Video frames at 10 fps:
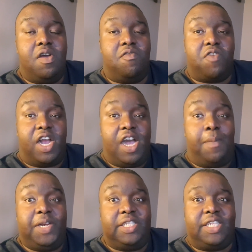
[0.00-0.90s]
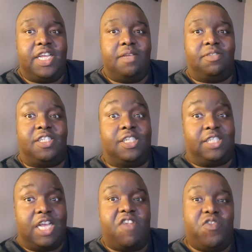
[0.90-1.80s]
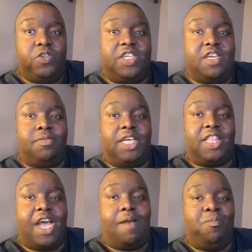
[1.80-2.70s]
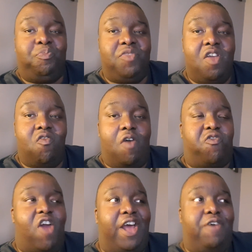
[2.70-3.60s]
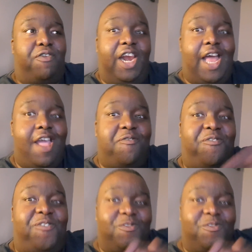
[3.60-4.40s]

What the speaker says: for a couple of teams, successful teams at that. Rough Rider for life.